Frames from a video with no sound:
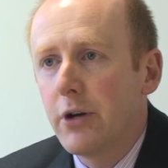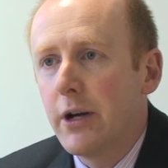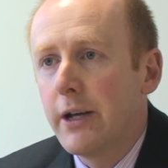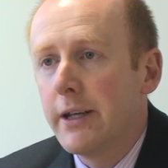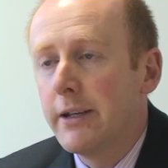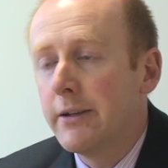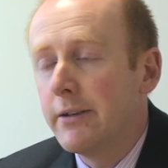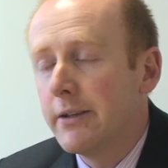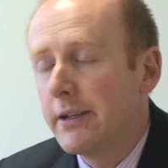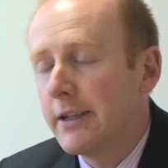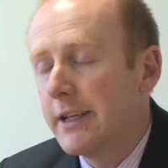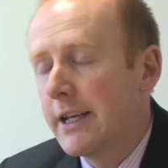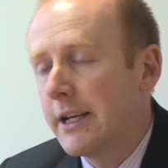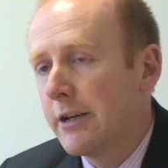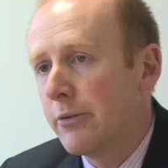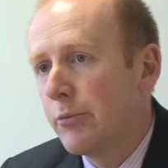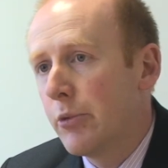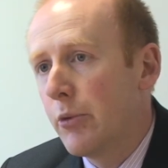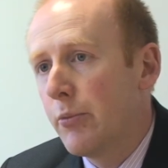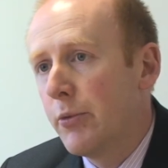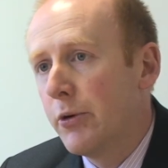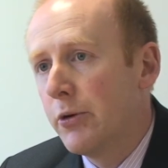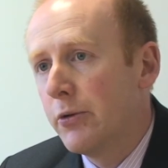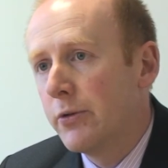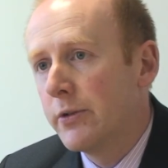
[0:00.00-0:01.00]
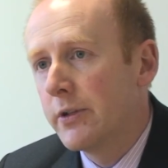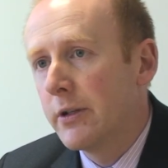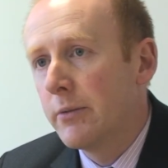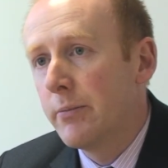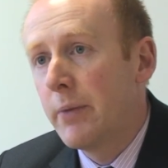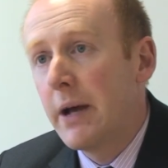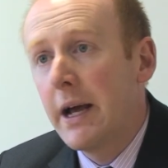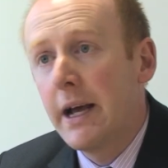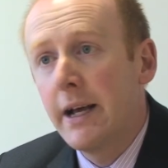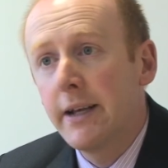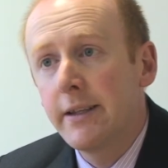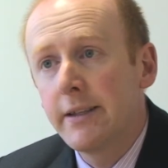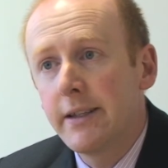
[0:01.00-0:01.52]
and get a proposal
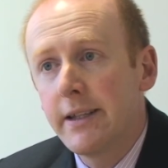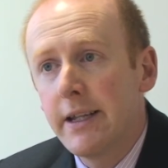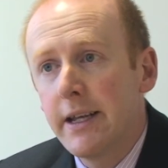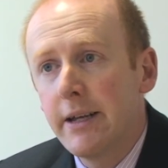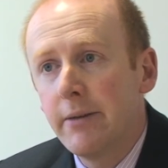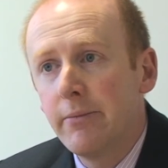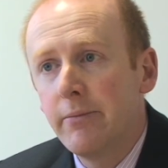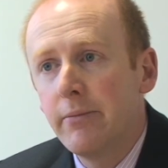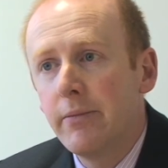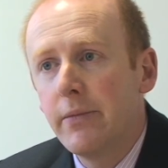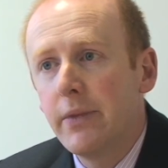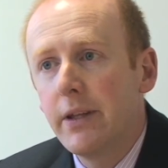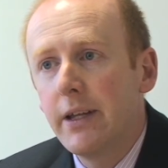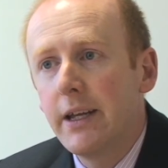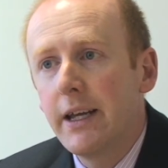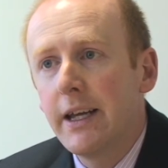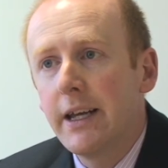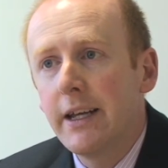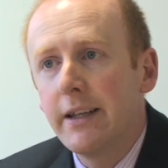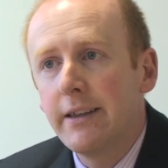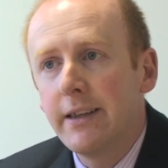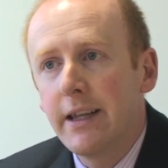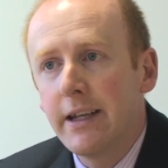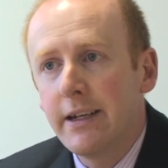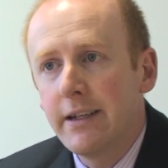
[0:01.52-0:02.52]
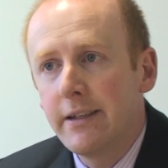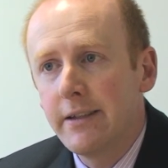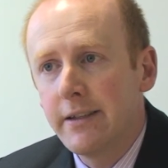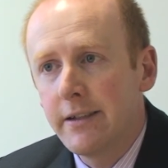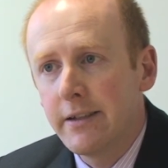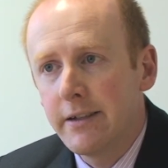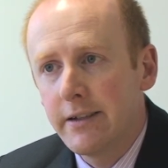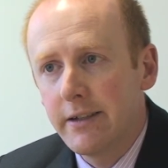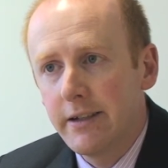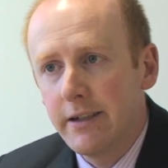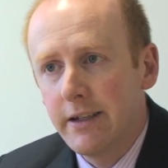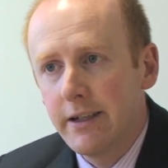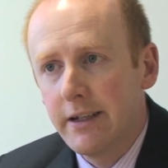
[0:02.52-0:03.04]
past them that
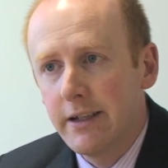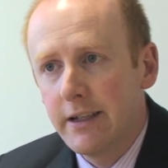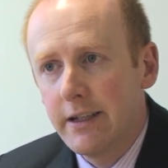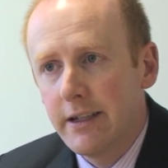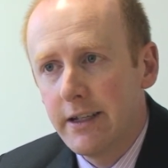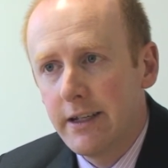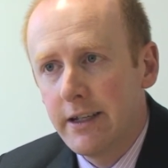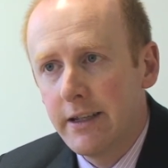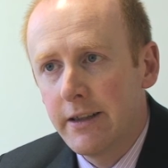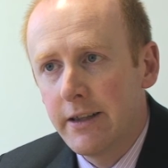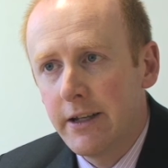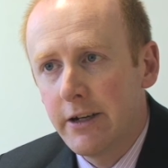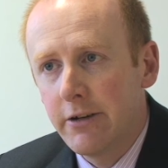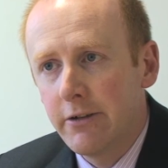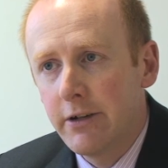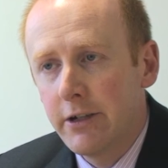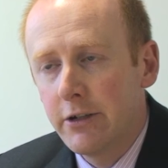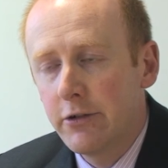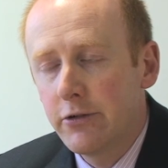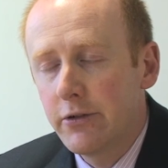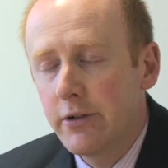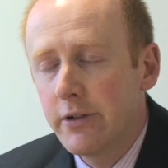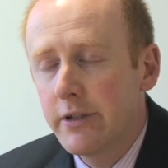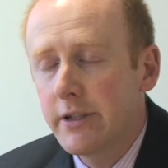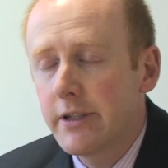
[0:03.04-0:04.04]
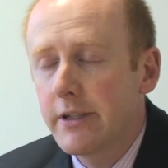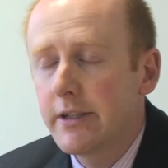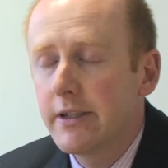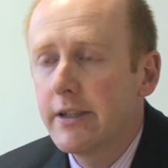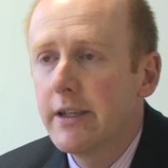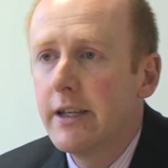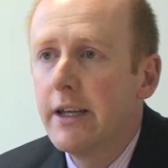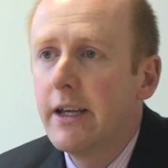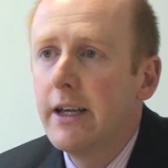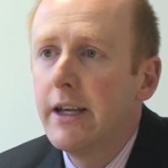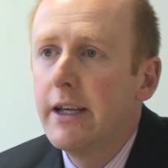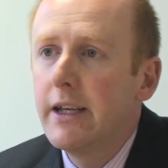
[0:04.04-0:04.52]
isn't in their interests.